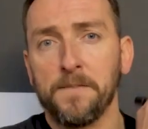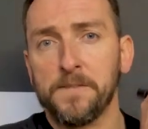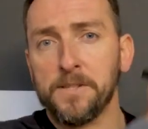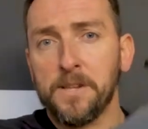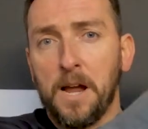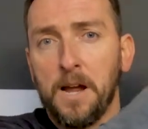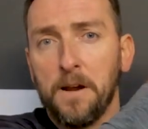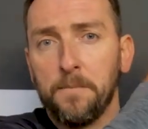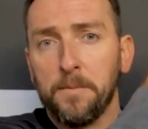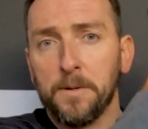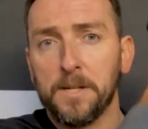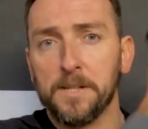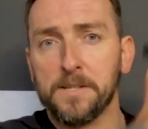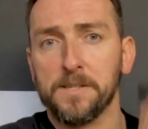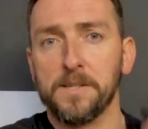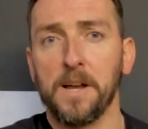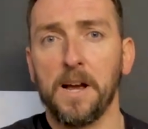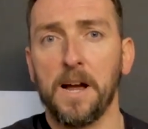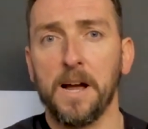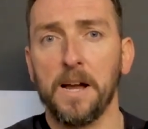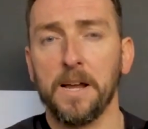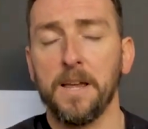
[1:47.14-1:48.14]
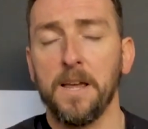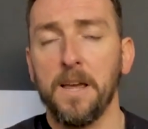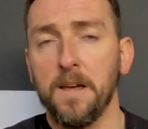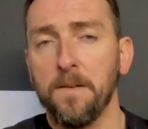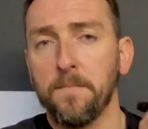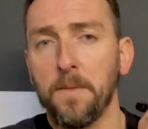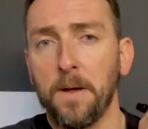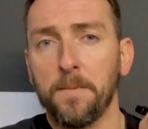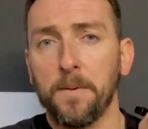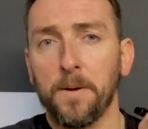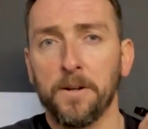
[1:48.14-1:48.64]
of sight with the sky,
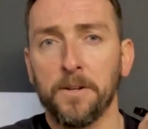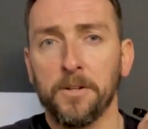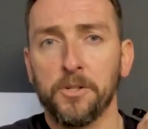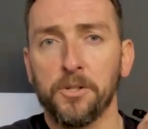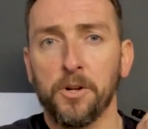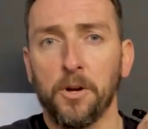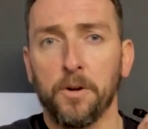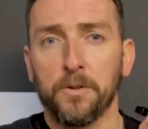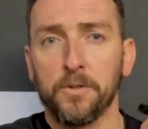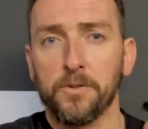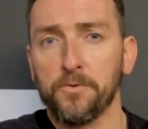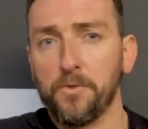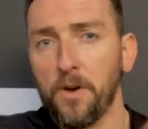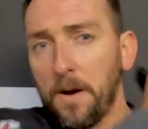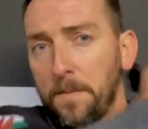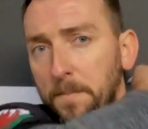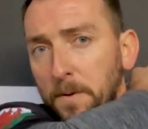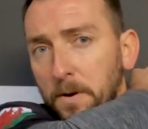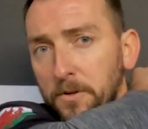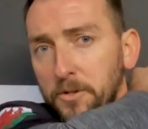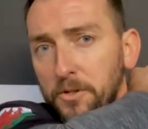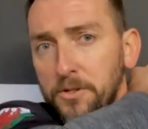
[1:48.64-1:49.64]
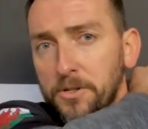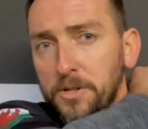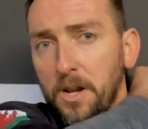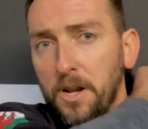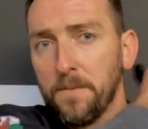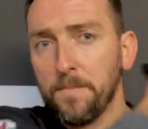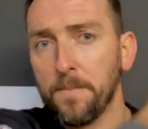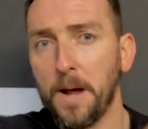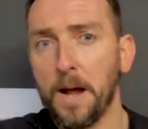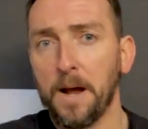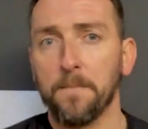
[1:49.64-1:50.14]
maybe on your shoulder strap or just on
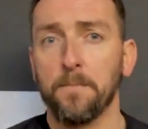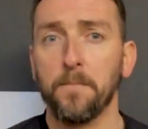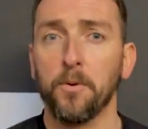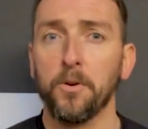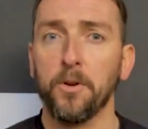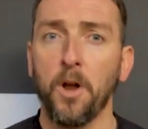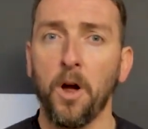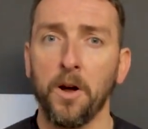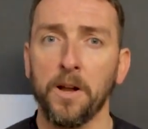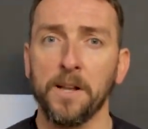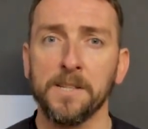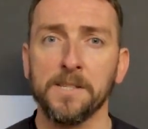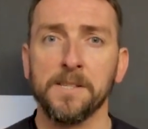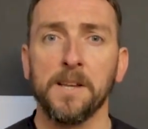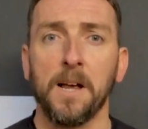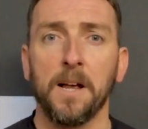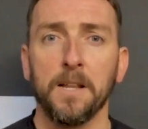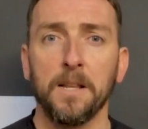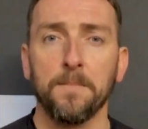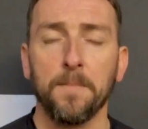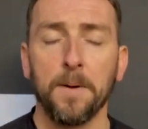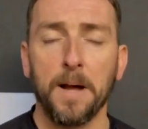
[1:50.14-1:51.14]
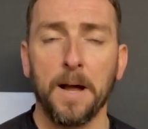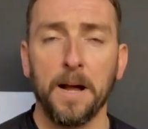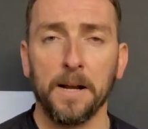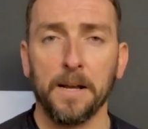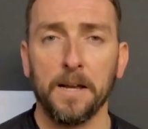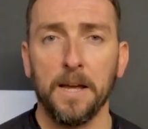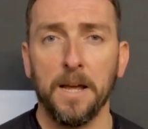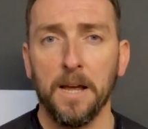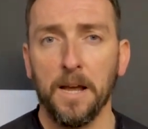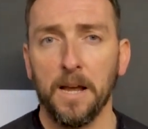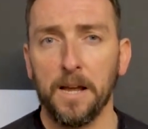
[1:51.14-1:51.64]
the back, but not inside the pack.
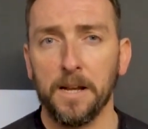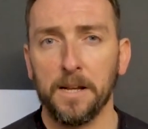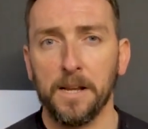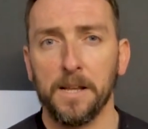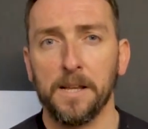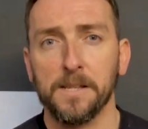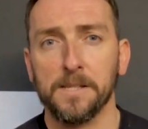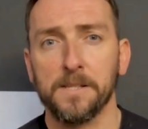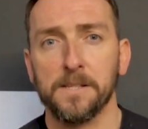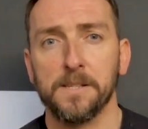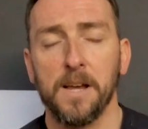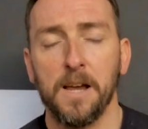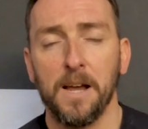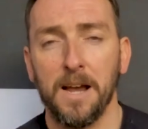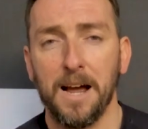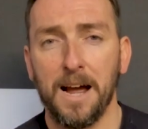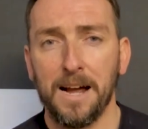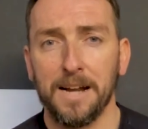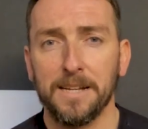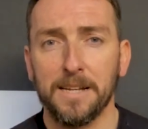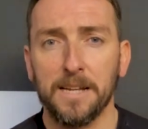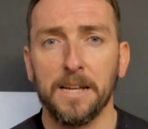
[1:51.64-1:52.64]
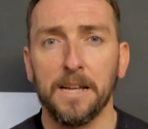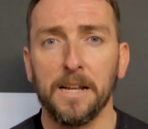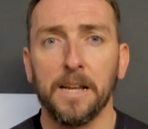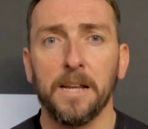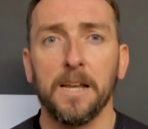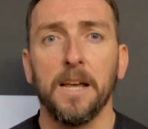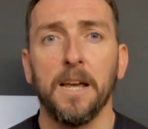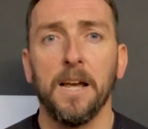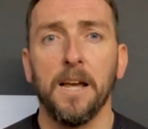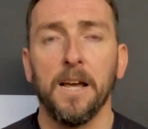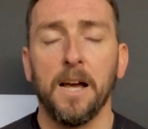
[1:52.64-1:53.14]
It needs
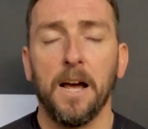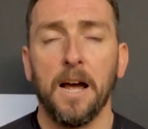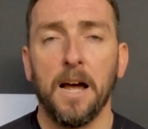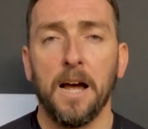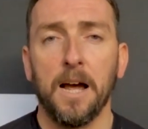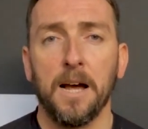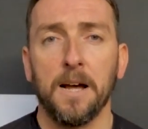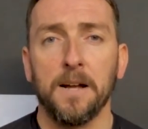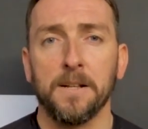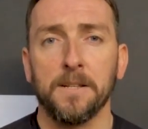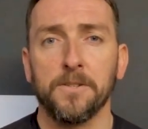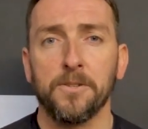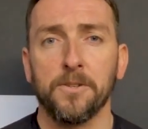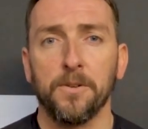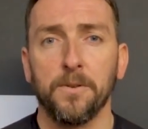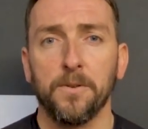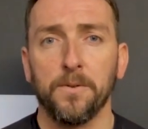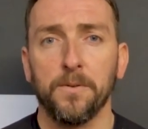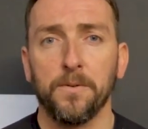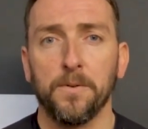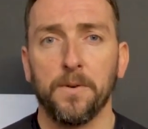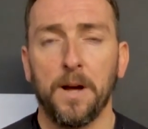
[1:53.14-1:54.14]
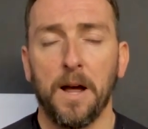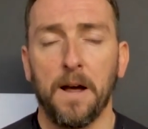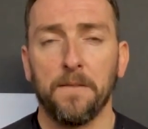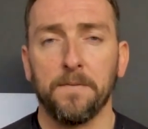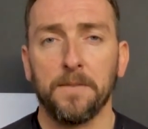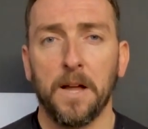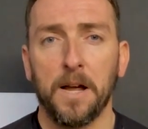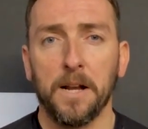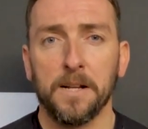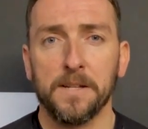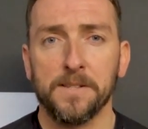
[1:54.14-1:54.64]
ideally to
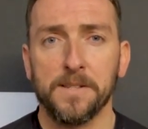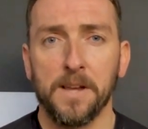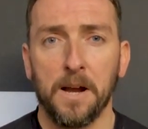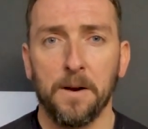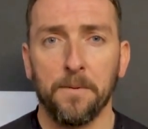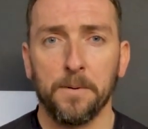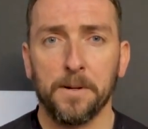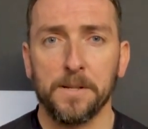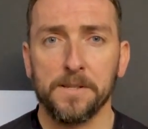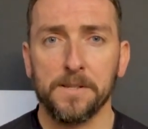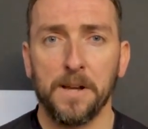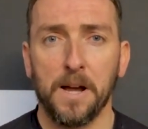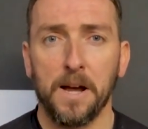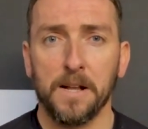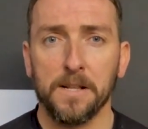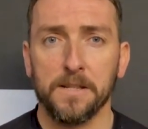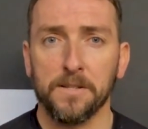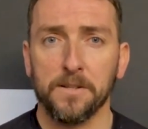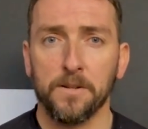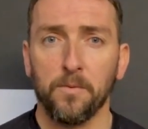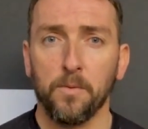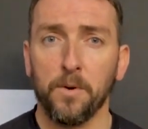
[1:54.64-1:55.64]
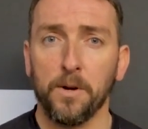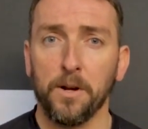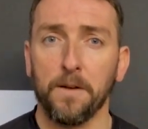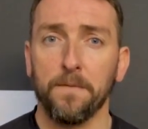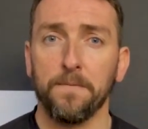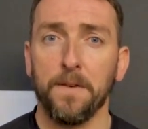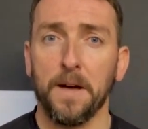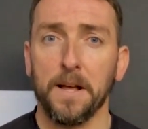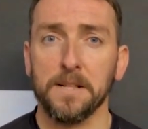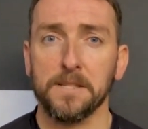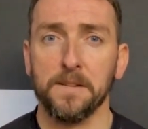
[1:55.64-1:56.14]
have line of sight with the sky to work
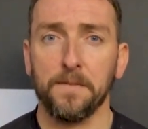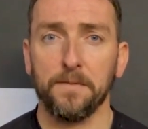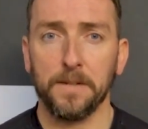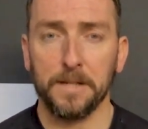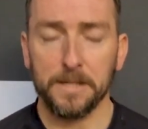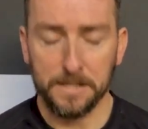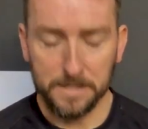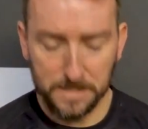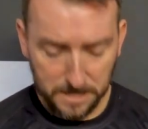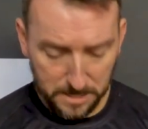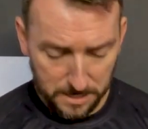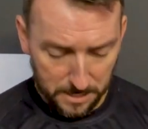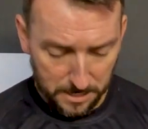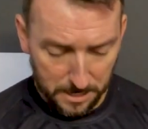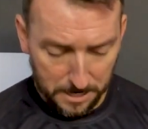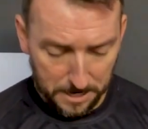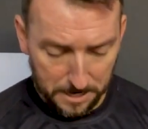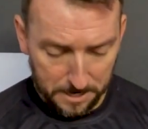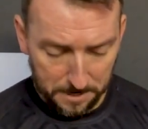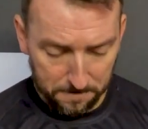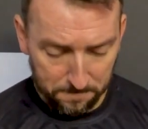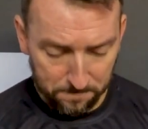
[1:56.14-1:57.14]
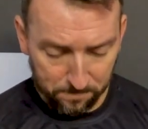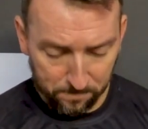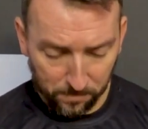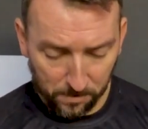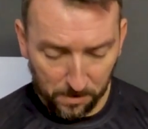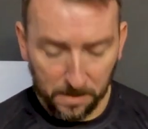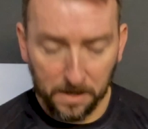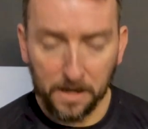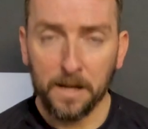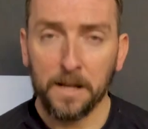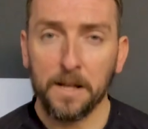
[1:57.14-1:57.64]
effectively.
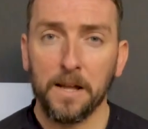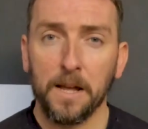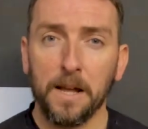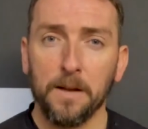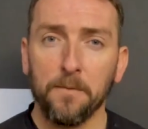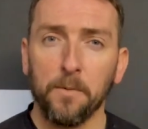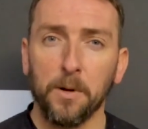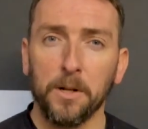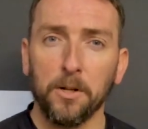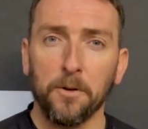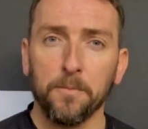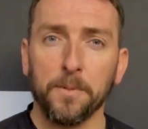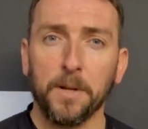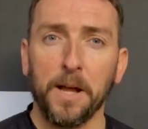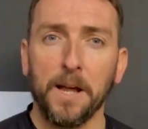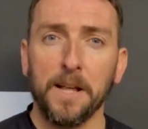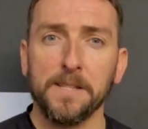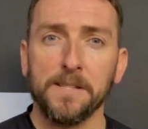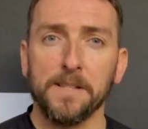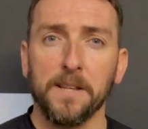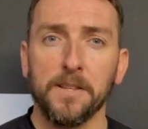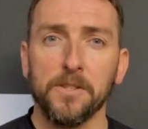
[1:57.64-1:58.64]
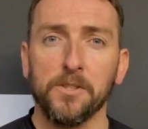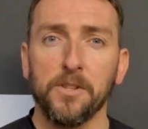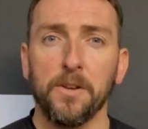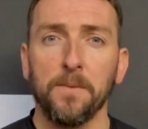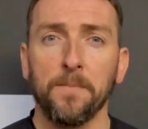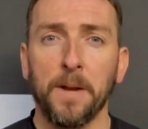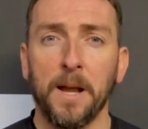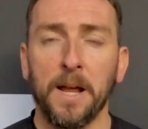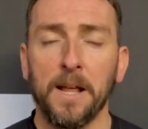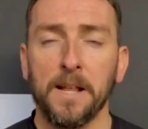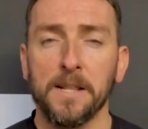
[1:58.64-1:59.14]
It will update at
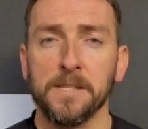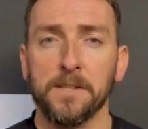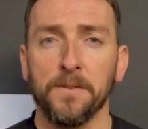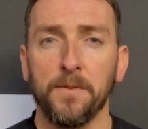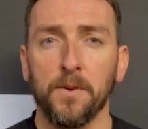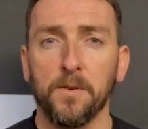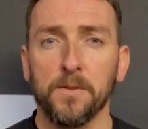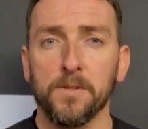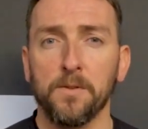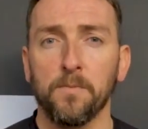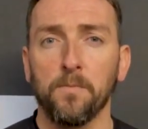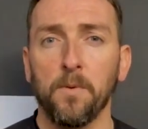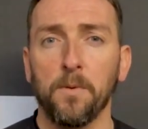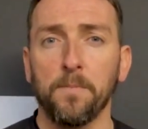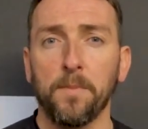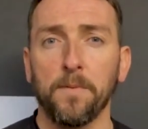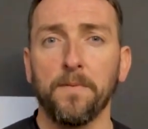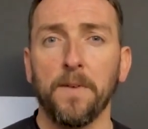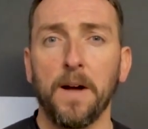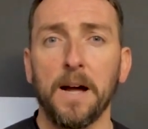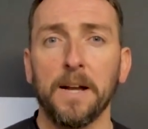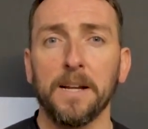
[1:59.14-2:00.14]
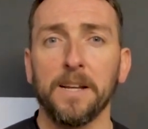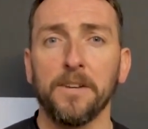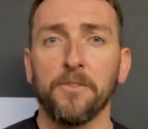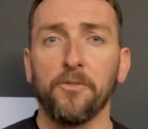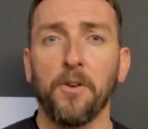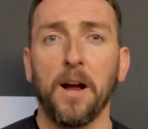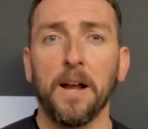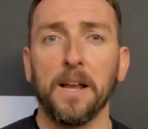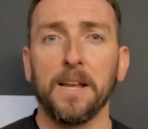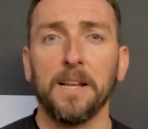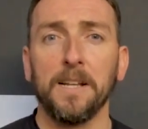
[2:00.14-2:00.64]
2-minute intervals and will provide a
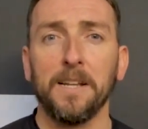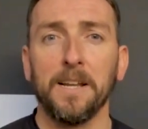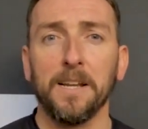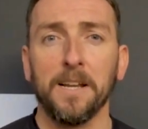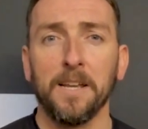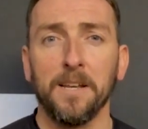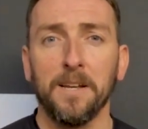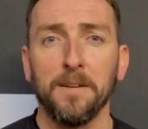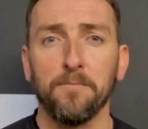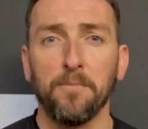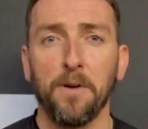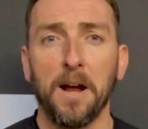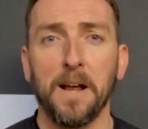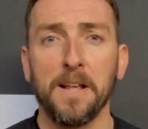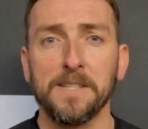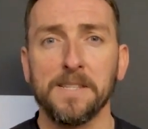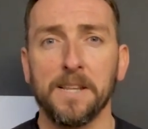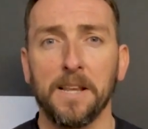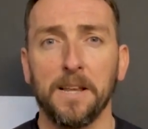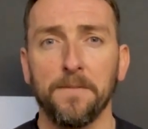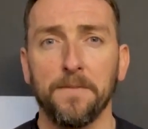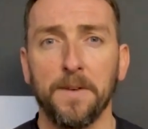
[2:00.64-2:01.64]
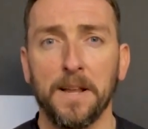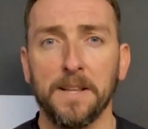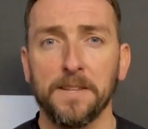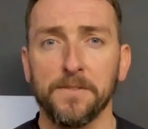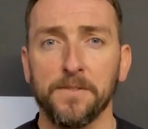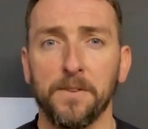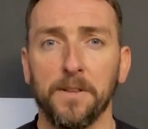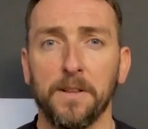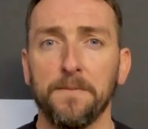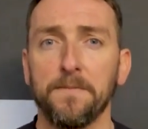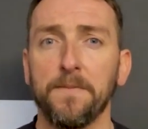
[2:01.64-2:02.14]
tracking link prior to the event
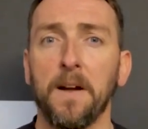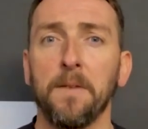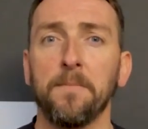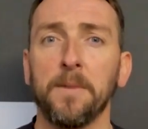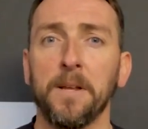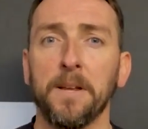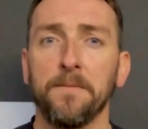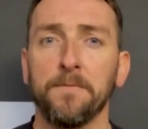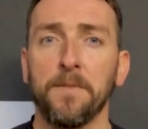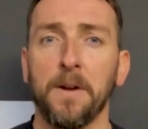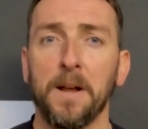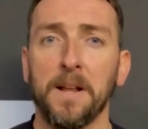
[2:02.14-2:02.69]
so that family and